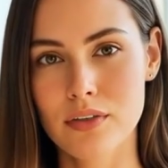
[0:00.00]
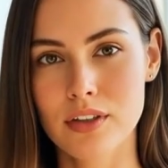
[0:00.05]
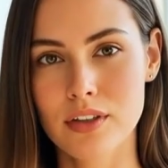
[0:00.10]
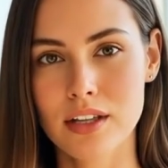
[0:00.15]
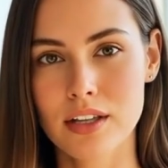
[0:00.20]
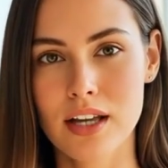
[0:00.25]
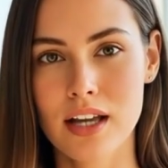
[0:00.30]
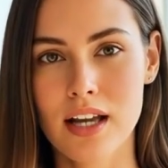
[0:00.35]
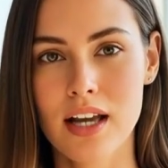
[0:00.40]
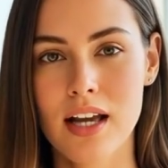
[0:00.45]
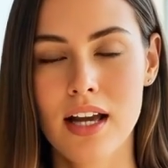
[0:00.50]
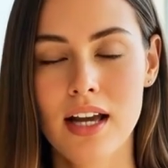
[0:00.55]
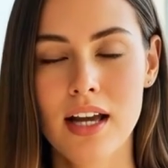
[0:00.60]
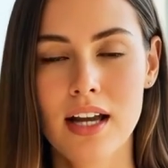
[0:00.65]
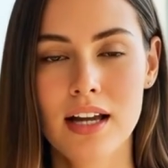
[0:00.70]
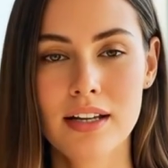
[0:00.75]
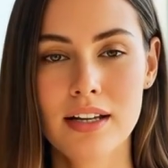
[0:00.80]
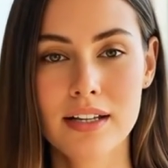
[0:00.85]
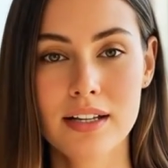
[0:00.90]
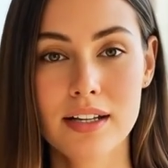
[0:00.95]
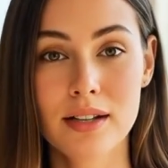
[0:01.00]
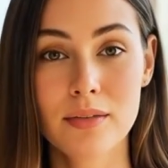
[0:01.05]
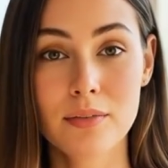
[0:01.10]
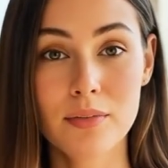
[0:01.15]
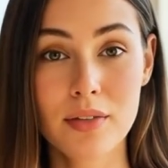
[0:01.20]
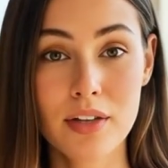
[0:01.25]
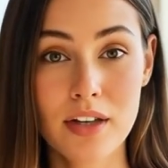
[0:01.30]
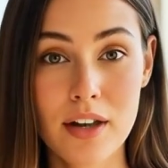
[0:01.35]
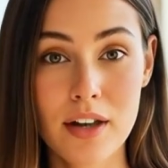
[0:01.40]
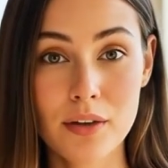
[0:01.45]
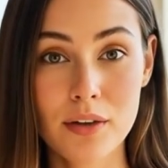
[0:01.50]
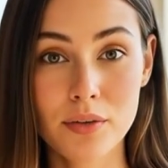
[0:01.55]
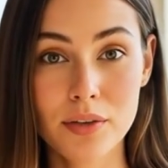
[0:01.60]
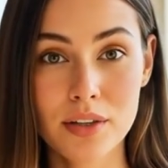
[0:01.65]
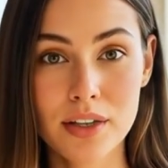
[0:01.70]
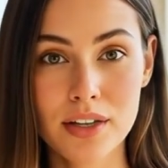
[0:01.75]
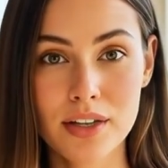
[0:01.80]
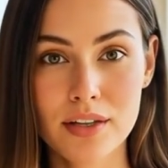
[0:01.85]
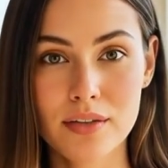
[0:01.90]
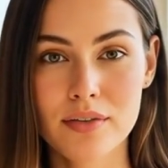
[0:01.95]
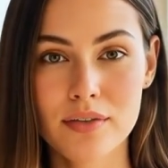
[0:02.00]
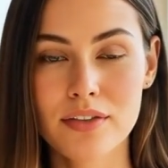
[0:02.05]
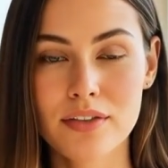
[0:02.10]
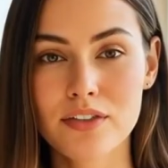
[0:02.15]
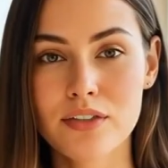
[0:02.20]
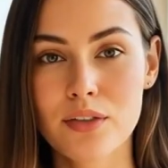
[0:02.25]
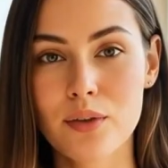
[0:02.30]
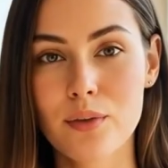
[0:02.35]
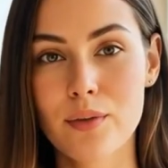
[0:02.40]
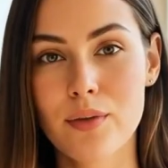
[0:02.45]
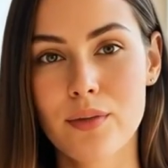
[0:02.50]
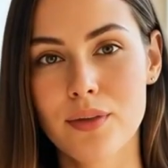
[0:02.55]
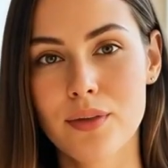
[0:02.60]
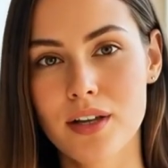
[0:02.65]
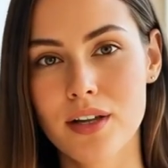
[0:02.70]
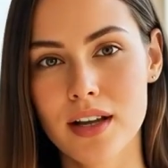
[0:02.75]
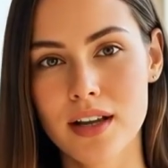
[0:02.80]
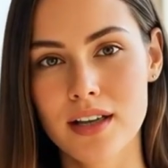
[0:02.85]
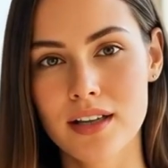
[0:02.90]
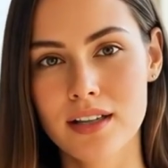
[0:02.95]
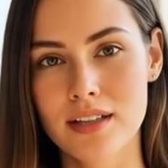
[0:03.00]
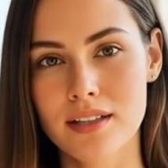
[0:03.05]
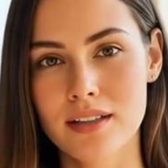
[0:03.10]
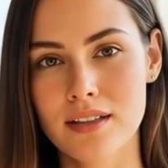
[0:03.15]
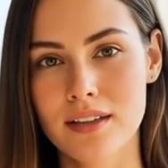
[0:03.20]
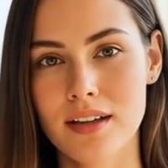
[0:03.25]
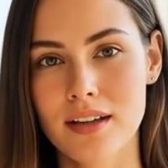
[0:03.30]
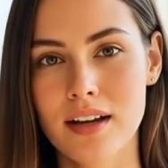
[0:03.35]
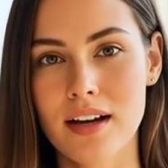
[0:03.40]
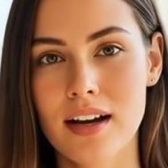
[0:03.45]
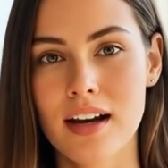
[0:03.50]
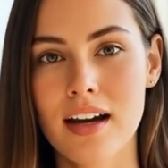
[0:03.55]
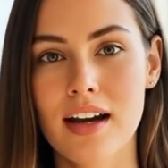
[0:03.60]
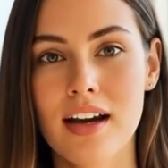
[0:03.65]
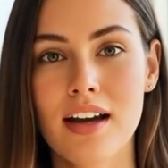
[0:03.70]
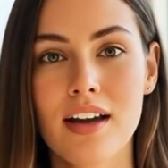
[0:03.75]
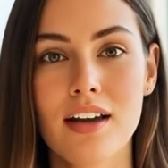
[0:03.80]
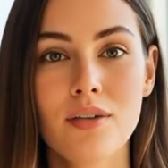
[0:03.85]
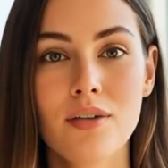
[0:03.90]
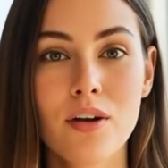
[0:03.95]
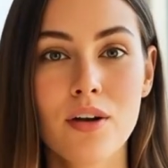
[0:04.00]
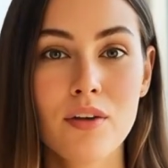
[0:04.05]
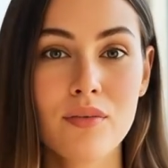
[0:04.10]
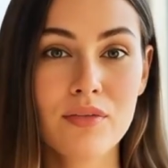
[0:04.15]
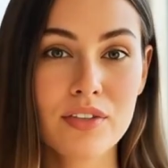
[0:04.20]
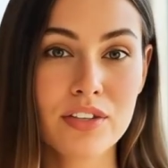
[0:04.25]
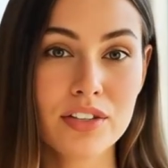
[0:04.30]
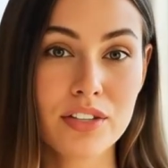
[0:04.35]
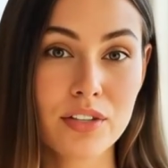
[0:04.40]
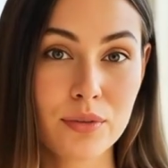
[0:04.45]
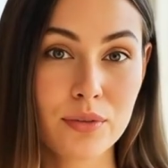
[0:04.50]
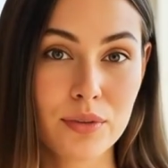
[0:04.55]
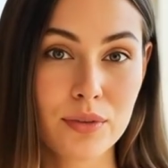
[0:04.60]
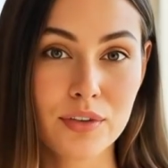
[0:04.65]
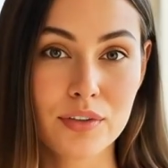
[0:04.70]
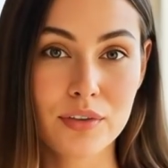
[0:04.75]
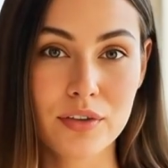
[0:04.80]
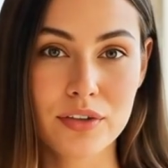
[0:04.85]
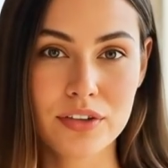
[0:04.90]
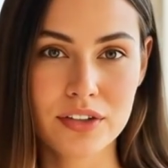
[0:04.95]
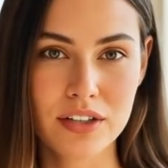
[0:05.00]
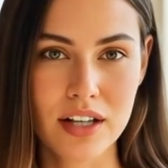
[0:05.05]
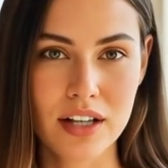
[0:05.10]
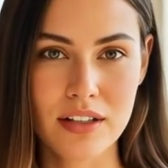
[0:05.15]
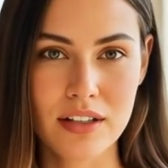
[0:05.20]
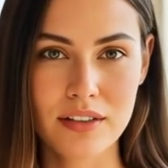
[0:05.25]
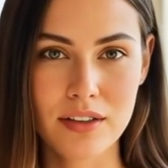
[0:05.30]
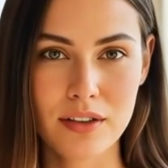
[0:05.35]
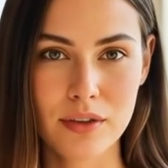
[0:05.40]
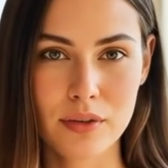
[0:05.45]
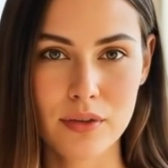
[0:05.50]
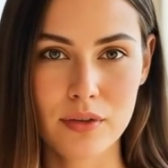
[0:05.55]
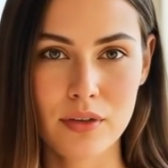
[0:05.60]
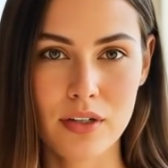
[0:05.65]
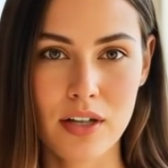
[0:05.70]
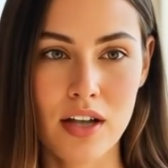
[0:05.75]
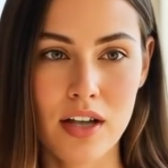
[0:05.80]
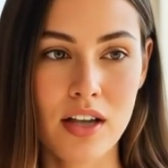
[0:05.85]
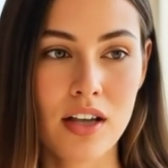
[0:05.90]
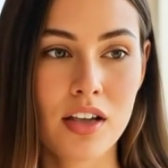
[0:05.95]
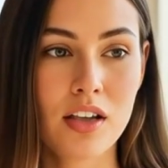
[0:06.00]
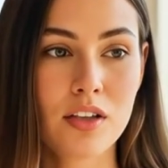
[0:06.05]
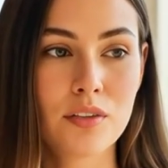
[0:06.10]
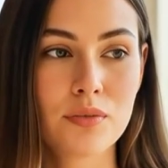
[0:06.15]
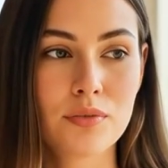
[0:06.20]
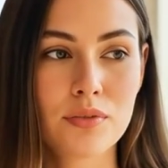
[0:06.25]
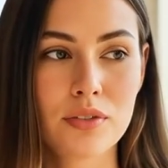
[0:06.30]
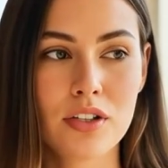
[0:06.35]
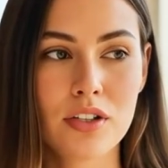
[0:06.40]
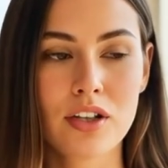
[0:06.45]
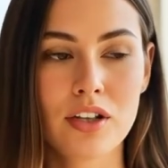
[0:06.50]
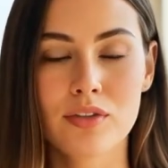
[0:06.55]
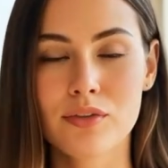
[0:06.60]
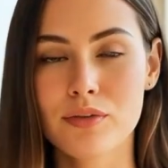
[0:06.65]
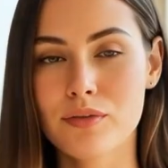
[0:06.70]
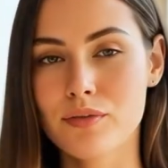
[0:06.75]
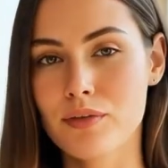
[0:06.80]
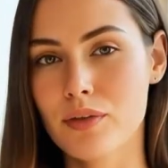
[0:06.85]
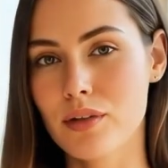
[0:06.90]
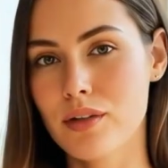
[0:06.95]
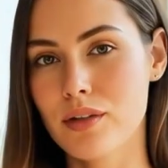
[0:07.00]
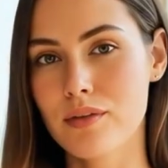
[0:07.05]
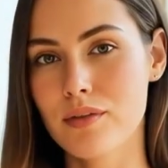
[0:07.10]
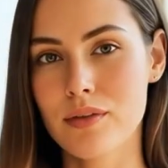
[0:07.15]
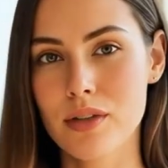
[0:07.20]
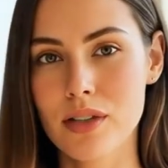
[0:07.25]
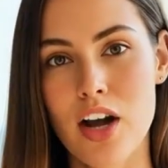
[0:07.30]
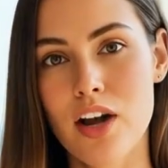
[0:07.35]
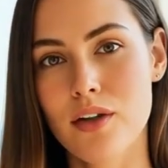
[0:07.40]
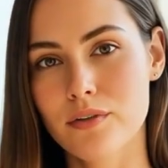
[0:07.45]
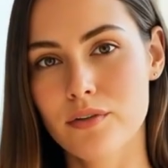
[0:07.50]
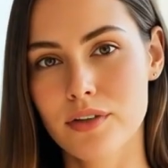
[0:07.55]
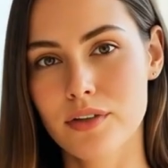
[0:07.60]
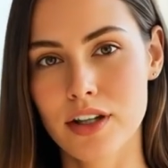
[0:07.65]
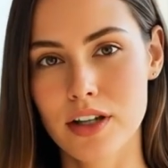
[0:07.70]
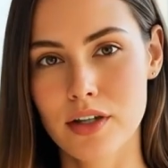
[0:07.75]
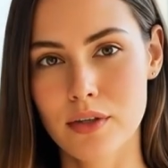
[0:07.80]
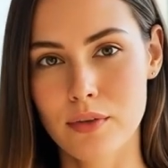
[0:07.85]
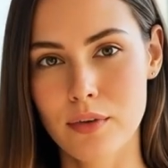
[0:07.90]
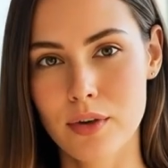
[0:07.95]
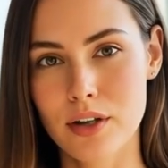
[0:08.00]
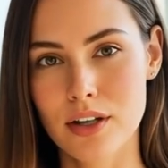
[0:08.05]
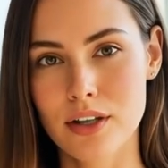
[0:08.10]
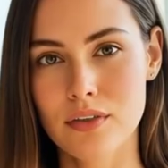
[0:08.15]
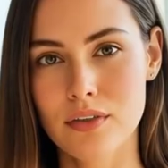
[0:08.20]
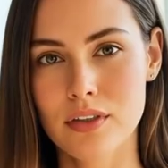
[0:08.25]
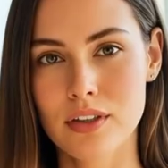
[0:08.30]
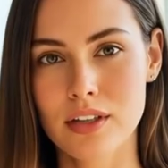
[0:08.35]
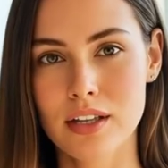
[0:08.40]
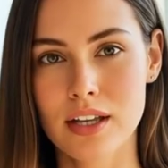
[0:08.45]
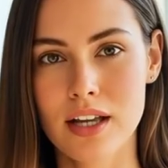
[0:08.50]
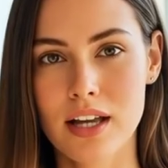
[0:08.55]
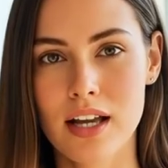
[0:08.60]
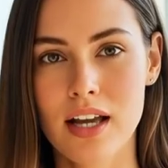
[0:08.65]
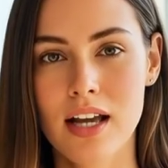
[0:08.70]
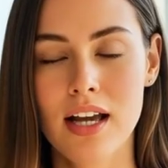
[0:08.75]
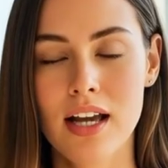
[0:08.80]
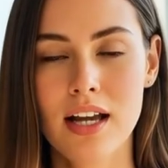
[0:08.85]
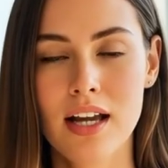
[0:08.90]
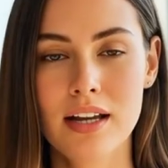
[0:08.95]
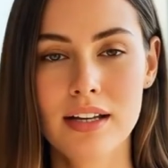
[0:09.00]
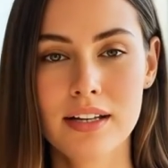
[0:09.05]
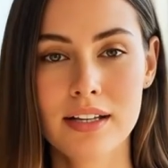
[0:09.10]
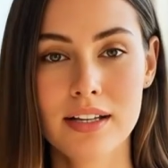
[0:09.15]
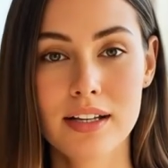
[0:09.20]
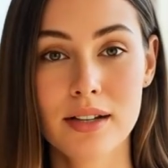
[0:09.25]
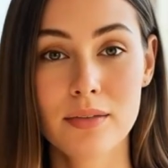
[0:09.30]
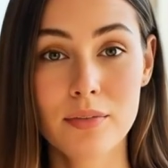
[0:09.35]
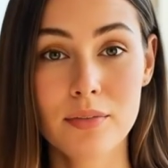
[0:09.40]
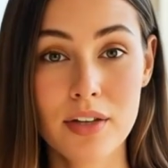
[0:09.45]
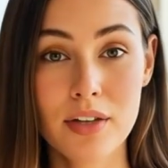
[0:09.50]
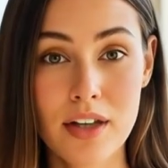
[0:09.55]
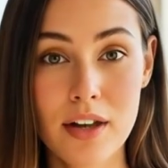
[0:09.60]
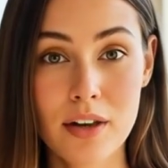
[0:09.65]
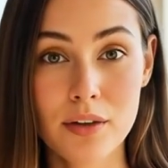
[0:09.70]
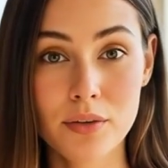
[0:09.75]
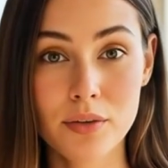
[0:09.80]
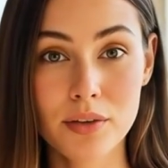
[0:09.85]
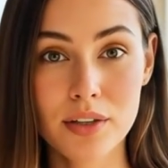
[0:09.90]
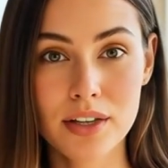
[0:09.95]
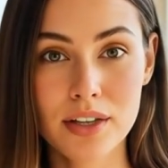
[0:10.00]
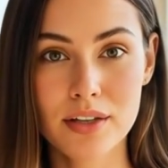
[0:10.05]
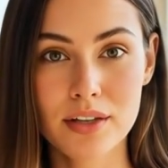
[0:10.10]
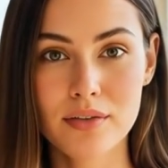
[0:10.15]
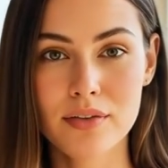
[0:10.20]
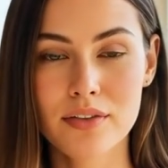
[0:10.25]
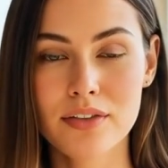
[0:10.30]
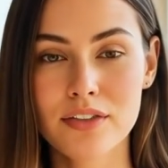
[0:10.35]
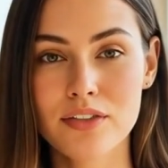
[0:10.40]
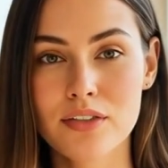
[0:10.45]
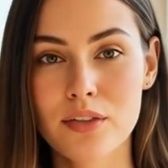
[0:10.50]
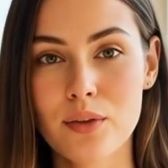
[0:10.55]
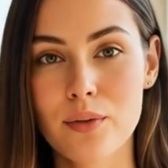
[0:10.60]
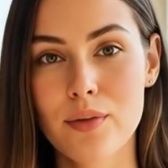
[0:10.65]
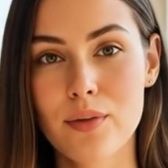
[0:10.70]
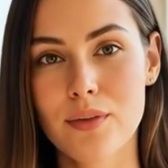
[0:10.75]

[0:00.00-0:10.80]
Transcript: I brushed my fingers against Lily's cheek, her unique eyes closed in peaceful dreams. "Thank you," I whispered, "and for giving me courage when I had none left."